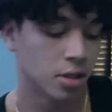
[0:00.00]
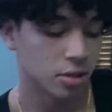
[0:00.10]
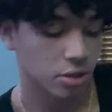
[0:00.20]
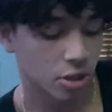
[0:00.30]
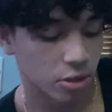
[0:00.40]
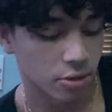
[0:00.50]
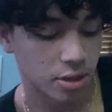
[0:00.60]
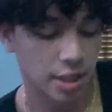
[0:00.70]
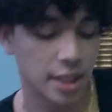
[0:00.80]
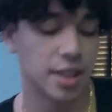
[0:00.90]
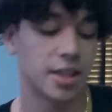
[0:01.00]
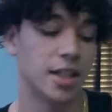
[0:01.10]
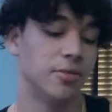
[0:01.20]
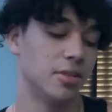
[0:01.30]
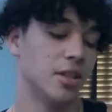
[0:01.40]
so i
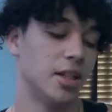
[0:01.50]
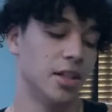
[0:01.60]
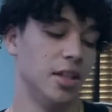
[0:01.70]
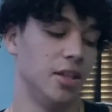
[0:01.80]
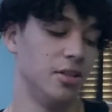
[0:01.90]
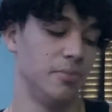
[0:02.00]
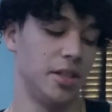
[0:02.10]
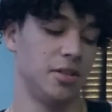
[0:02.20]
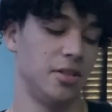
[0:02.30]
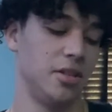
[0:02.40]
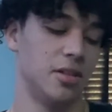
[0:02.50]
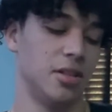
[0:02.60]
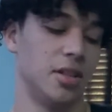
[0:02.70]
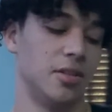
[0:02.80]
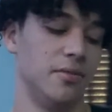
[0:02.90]
thought it was a good idea to make a sneaker
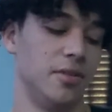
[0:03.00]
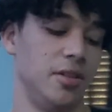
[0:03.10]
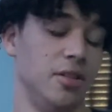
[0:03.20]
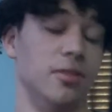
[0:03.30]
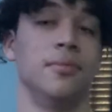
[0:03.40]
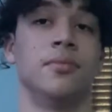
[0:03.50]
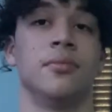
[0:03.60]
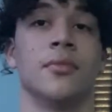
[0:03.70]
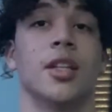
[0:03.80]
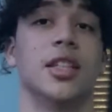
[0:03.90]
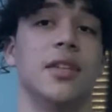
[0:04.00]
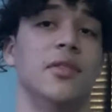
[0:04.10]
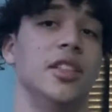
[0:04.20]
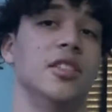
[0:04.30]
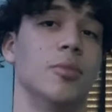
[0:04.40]
collection video because i have a
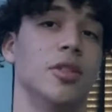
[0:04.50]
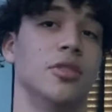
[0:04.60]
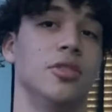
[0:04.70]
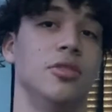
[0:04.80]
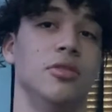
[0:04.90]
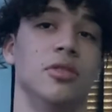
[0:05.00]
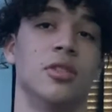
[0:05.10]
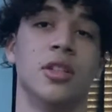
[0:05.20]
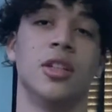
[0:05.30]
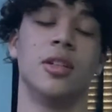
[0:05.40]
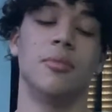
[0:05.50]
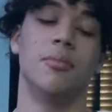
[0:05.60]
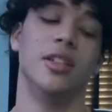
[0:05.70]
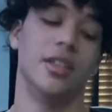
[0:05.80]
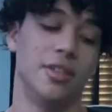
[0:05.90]
decent amount of shoes
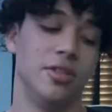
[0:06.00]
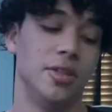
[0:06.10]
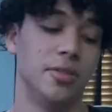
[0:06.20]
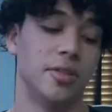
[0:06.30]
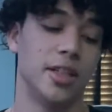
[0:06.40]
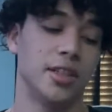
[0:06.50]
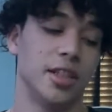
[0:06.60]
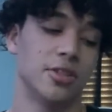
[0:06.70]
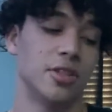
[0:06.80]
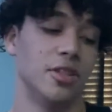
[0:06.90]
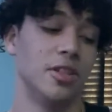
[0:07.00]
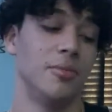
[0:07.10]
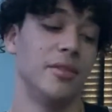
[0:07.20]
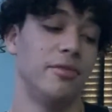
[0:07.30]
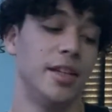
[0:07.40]
but nothing too crazy i'll show y'all
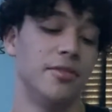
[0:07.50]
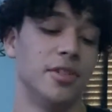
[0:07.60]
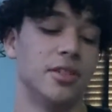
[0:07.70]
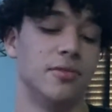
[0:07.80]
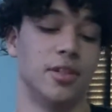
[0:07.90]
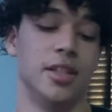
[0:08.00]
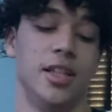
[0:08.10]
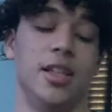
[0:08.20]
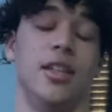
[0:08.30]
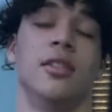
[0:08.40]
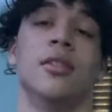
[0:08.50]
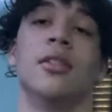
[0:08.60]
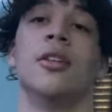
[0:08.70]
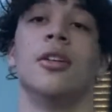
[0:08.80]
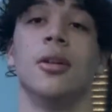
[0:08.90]
my favorites for the end
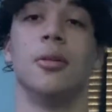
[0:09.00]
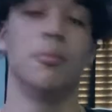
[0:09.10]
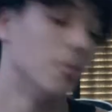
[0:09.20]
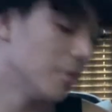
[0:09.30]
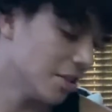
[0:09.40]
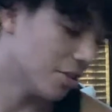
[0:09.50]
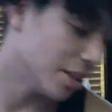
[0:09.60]
but we're just gonna